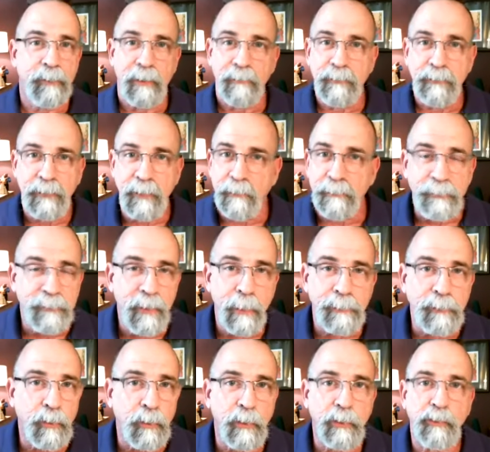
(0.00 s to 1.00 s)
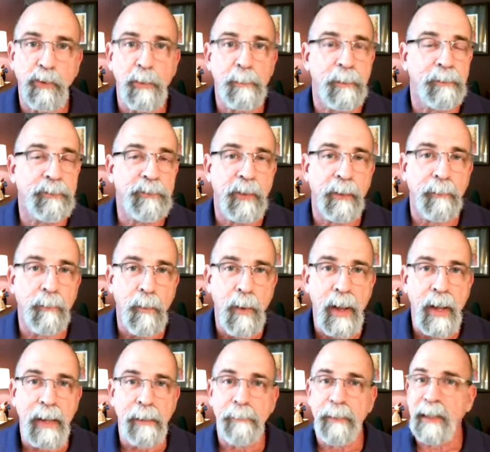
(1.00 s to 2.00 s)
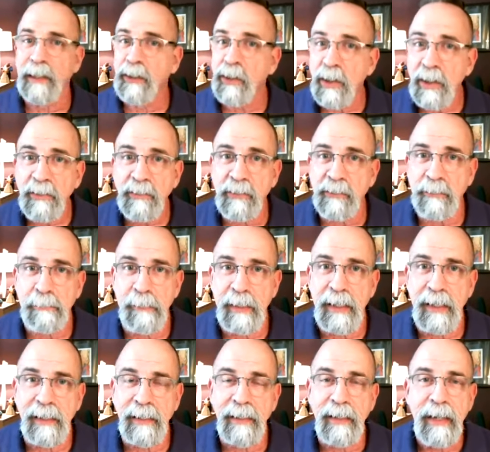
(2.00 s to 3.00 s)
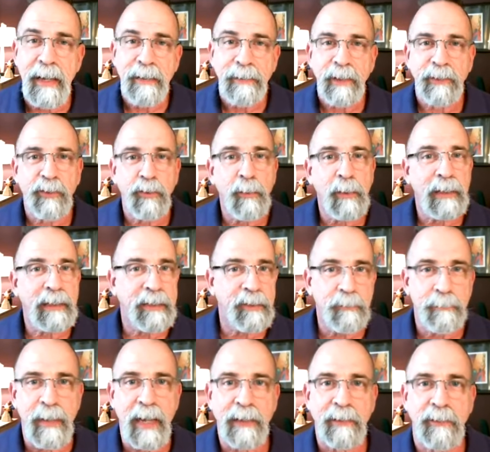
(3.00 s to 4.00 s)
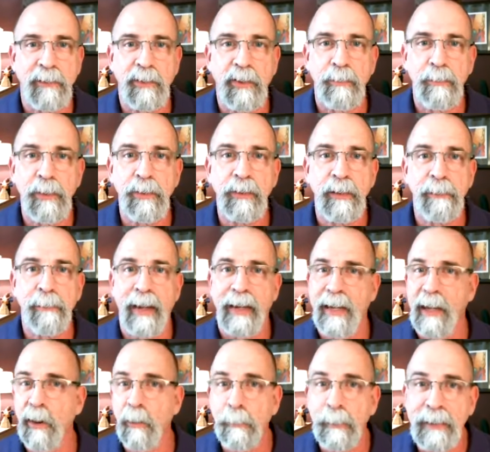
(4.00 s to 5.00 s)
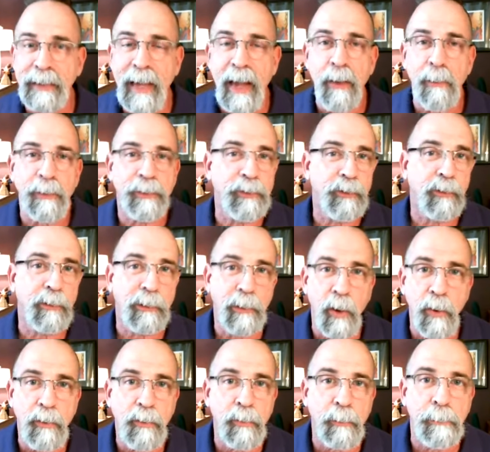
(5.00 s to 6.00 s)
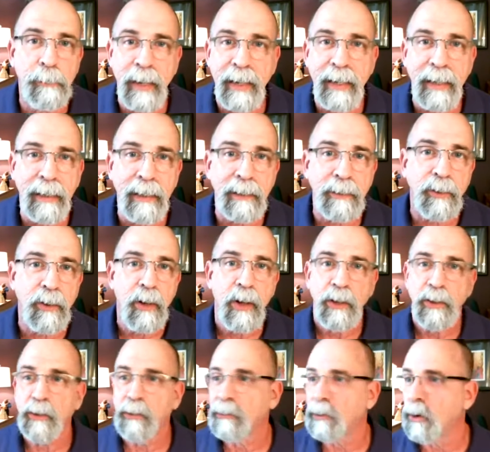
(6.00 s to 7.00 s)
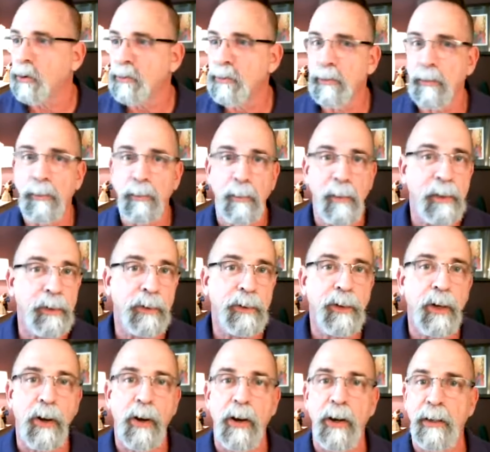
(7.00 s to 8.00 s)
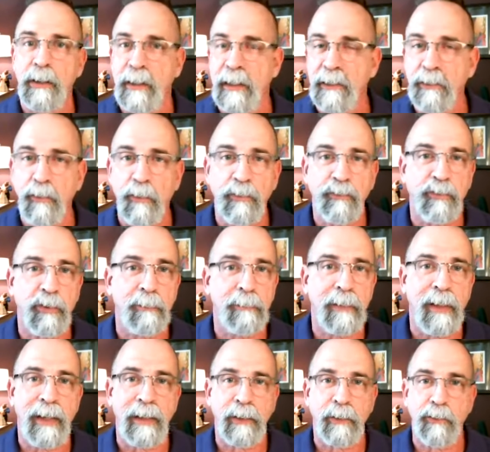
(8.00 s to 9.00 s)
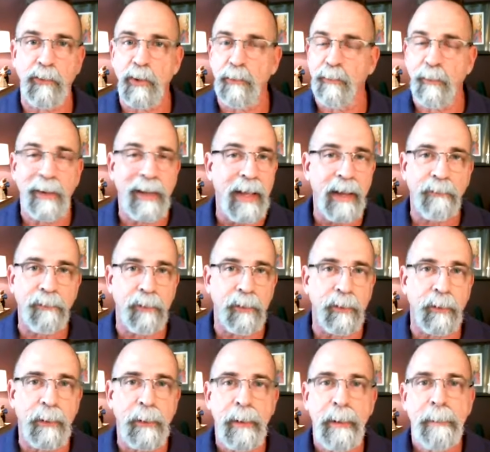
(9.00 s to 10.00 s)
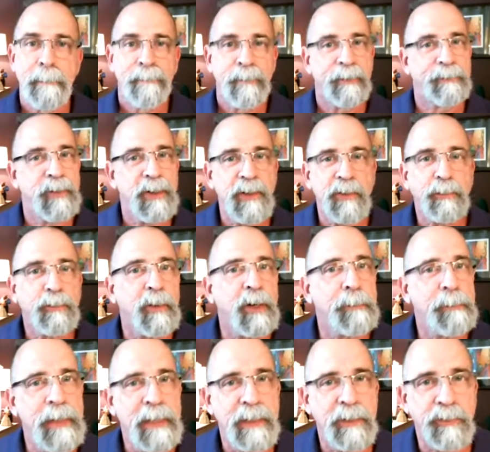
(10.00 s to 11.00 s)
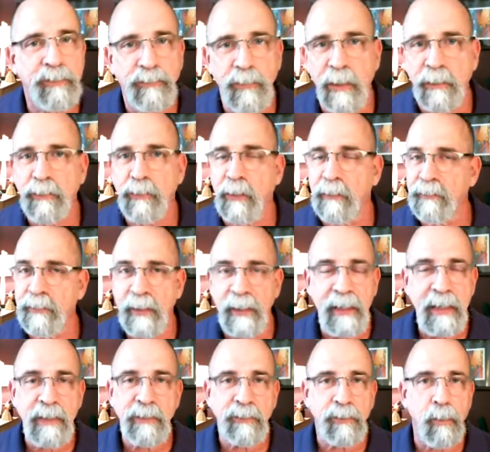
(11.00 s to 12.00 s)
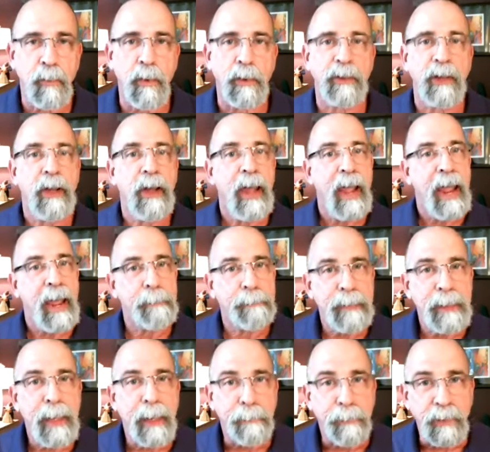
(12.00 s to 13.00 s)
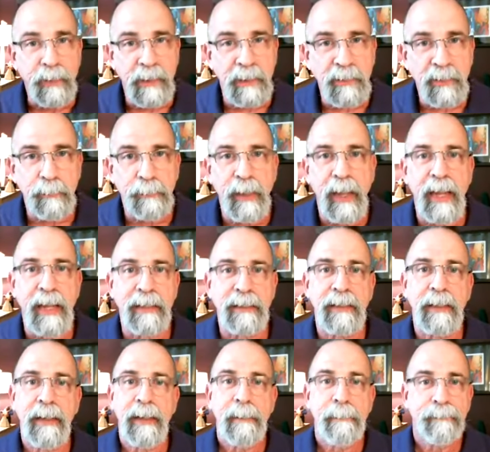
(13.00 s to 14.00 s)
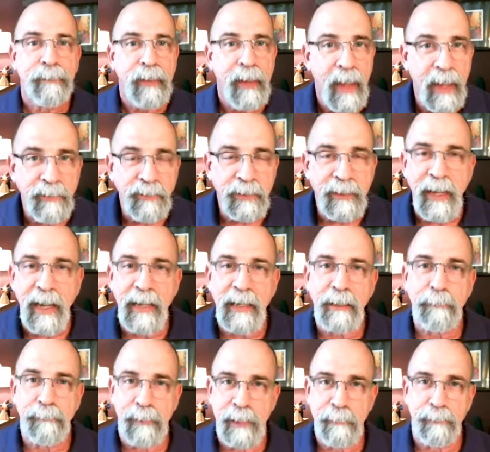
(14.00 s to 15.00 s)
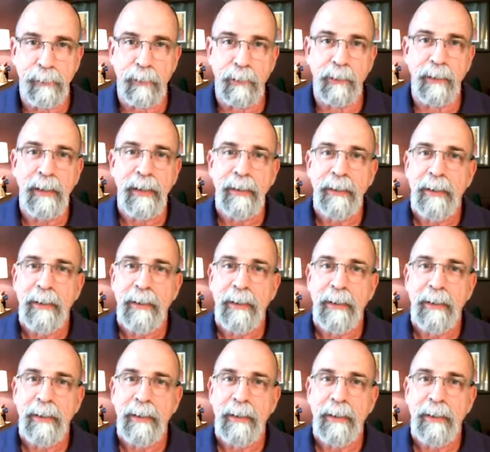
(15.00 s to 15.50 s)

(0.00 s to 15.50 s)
some sort of group of some way. But it could just mean that you want to give back to the community by helping out with your local band, your local winter guard, indoor drumline group, whatever. If you just want to be an instructor of any sort and participate educating people